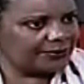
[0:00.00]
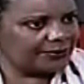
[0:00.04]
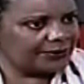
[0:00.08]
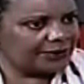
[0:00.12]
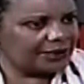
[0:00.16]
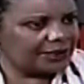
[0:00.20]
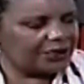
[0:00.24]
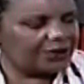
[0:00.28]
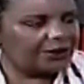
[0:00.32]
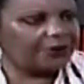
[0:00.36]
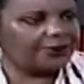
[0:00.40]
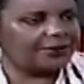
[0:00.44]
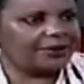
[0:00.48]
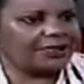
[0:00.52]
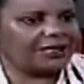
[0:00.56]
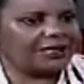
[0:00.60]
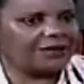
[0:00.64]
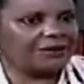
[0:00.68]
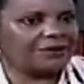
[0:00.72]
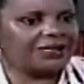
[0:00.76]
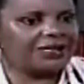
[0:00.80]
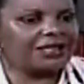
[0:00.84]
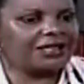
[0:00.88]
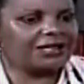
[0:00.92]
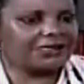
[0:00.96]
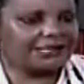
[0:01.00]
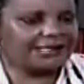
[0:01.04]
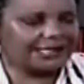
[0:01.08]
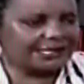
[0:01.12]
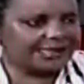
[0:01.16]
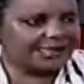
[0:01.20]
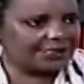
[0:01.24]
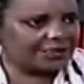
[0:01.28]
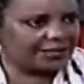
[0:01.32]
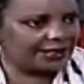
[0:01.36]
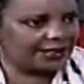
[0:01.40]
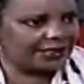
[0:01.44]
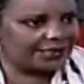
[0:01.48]
An
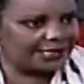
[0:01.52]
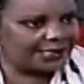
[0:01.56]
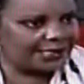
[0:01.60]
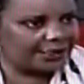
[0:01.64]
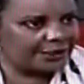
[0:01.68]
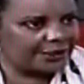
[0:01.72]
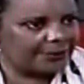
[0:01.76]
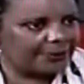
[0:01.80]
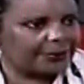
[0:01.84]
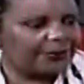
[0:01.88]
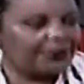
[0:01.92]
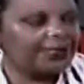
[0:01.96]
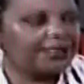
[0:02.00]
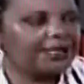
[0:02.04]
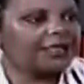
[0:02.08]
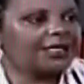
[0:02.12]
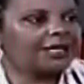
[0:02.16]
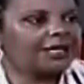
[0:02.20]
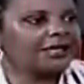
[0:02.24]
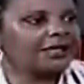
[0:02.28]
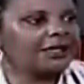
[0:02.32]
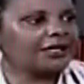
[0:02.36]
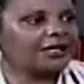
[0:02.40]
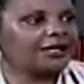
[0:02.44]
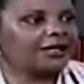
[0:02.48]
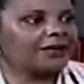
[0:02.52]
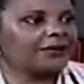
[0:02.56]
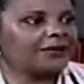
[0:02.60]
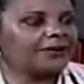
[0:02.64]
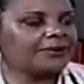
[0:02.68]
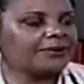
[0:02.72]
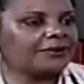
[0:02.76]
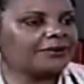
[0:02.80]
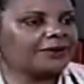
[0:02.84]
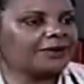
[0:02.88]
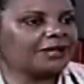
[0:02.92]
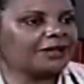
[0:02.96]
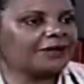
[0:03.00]
artist turns up
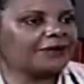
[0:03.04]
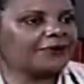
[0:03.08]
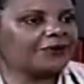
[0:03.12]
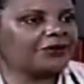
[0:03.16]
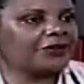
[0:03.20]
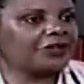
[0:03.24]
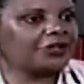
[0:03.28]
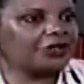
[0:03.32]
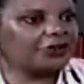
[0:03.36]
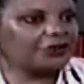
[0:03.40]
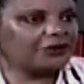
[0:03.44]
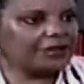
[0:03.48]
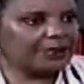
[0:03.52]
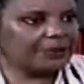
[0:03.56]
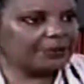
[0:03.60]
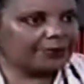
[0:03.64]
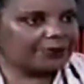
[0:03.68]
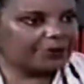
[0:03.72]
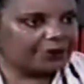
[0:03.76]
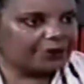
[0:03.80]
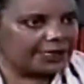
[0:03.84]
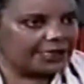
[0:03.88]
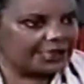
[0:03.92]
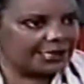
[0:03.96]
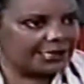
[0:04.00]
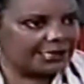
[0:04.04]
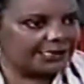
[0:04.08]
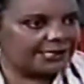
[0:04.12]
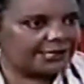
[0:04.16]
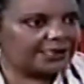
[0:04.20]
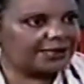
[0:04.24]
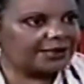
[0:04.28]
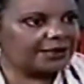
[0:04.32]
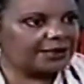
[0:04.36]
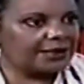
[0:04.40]
for an agreed price,